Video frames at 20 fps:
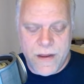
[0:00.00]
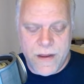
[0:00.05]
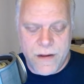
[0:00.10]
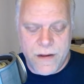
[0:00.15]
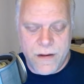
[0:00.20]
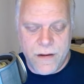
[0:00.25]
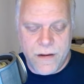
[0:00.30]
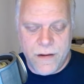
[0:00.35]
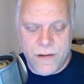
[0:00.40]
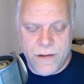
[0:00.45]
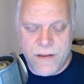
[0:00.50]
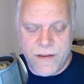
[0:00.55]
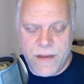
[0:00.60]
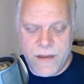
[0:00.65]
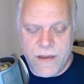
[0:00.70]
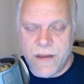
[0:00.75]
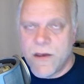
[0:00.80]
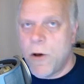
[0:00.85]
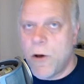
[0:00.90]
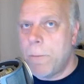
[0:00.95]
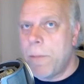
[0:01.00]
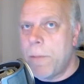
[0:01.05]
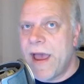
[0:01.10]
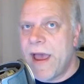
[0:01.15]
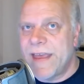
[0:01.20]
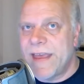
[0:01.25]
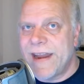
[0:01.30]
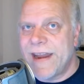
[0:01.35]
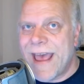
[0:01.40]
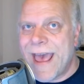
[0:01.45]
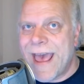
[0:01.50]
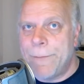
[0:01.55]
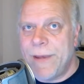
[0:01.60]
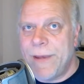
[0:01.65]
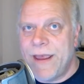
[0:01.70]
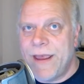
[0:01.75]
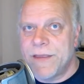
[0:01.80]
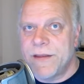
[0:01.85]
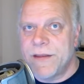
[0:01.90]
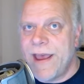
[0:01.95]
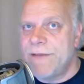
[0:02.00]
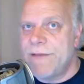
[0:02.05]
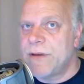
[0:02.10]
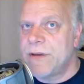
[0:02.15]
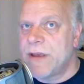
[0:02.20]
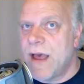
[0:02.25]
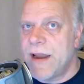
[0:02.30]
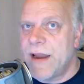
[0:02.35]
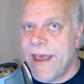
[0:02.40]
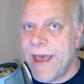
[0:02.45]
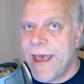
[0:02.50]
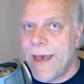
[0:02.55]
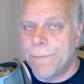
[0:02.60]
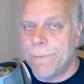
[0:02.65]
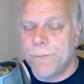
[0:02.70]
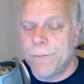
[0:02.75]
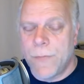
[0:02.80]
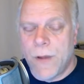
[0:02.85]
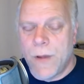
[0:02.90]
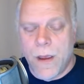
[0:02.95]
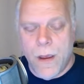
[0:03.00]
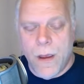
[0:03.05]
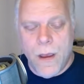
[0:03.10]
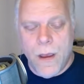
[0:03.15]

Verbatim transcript: in the Copilot app and the Navigon app,